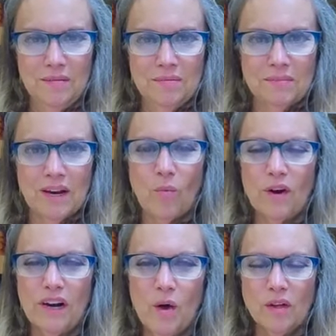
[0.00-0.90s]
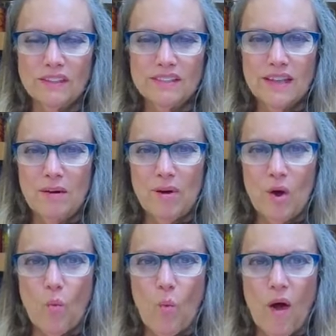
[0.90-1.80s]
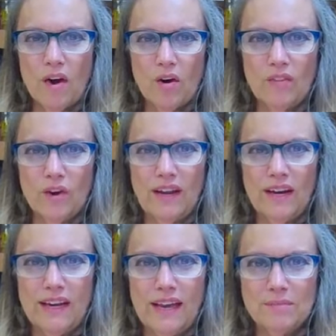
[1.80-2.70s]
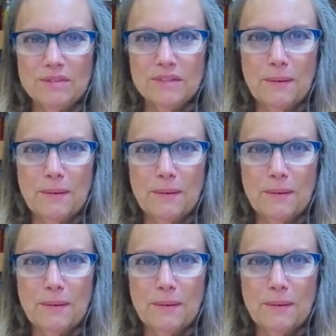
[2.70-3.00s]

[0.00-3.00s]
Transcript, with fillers: But I want to know, Alyssa and Bo, what are their nicknames?